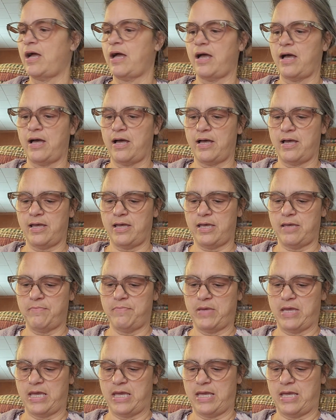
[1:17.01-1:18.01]
I
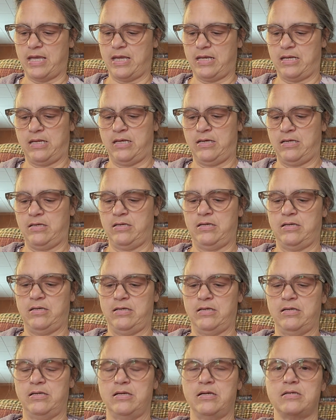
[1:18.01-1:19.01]
made
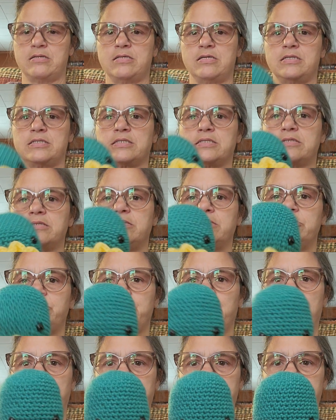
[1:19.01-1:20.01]
this little
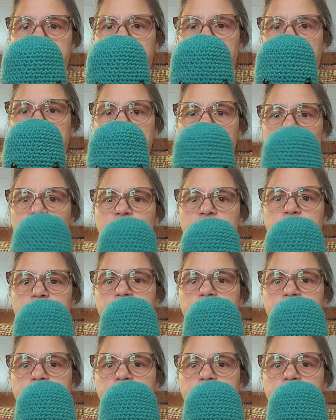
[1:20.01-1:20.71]
jellyfish.